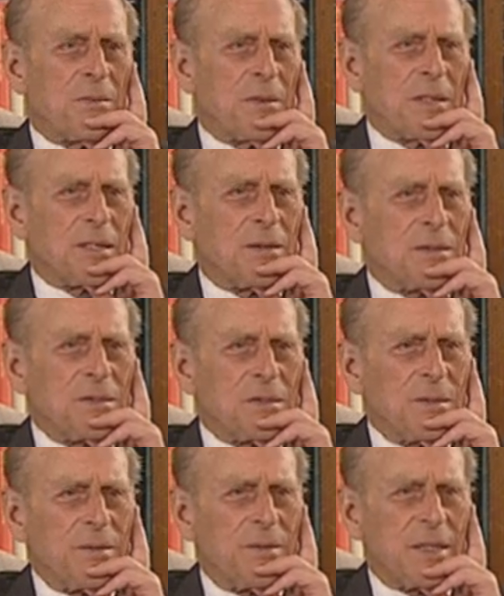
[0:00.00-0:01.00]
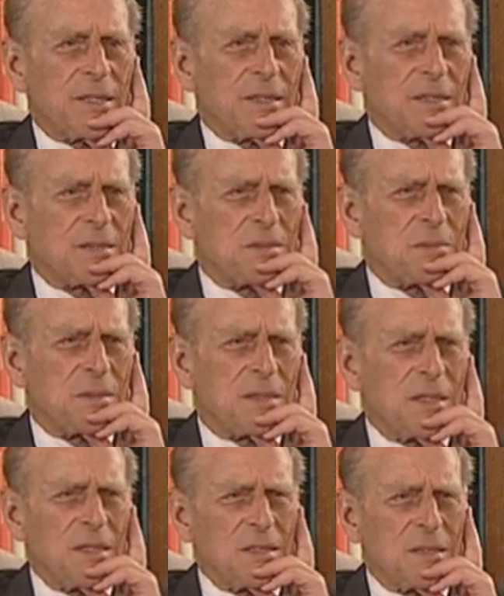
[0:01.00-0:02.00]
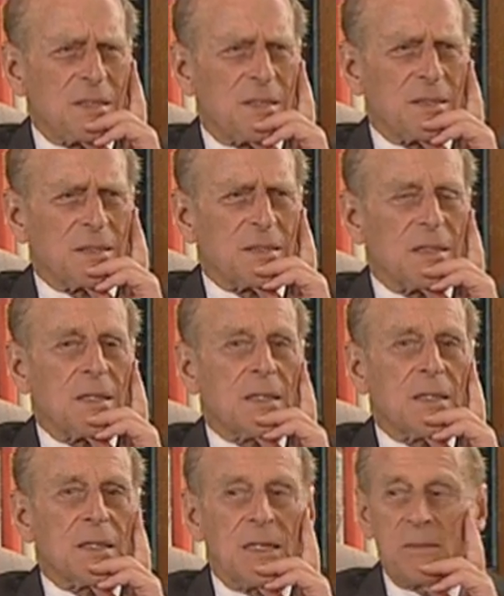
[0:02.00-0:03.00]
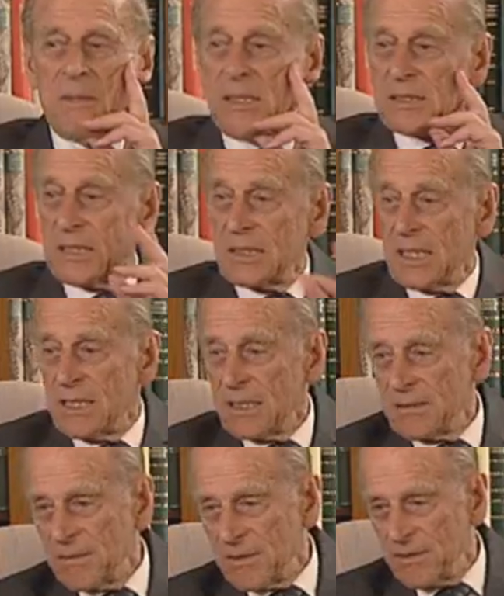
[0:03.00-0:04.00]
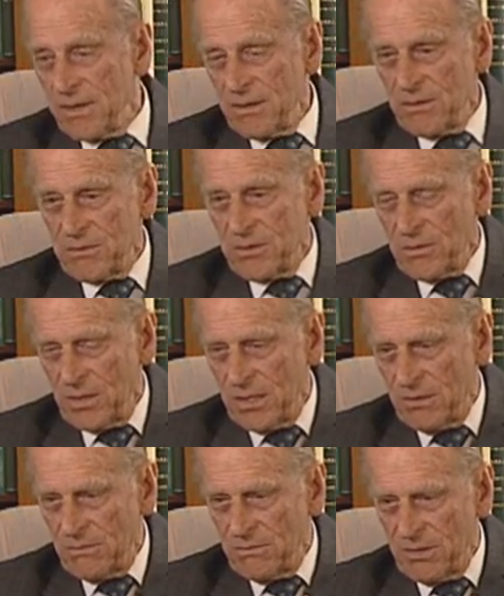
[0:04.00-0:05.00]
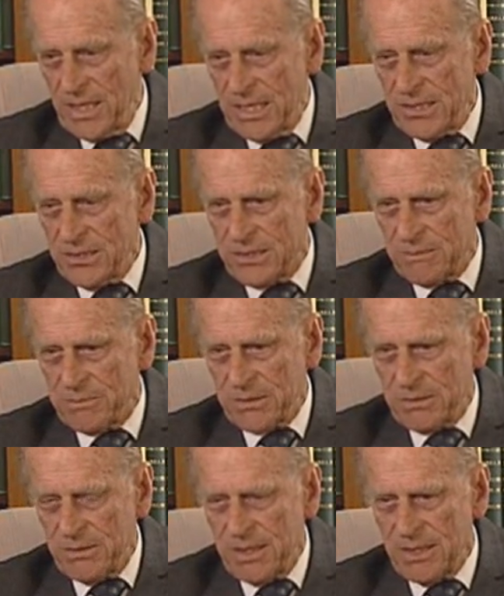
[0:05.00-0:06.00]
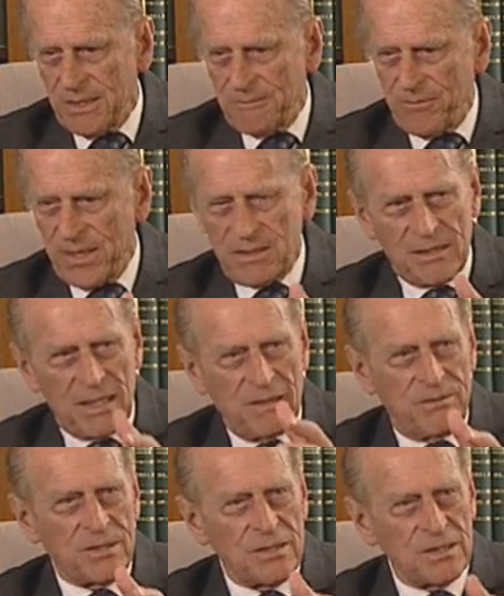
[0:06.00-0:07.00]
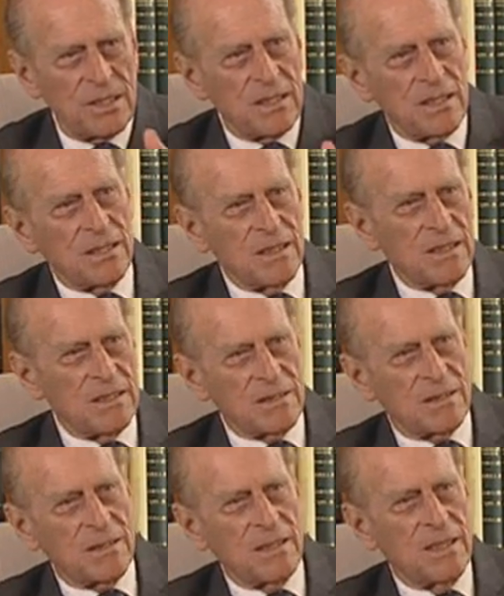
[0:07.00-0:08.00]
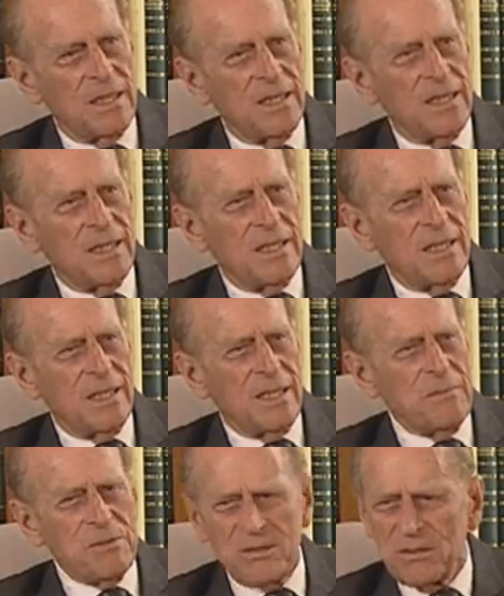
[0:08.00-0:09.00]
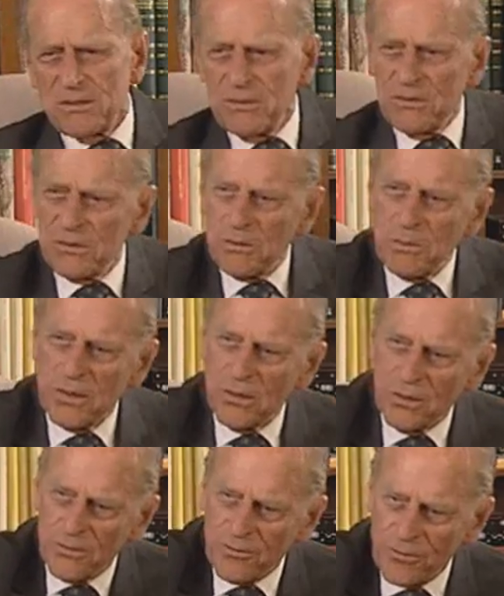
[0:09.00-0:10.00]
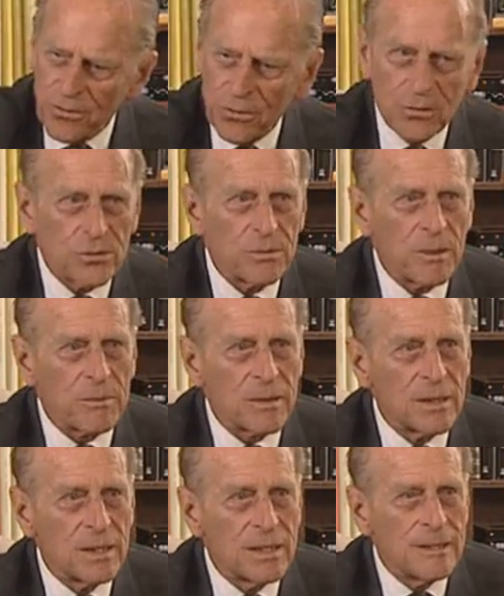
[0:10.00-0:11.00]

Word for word: Why they go on tolerating it's ghastly things. I mean, as I say, the, the whole, your whole relationship between the television set and the, and the I mean, you used to put it on a floor, do you remember?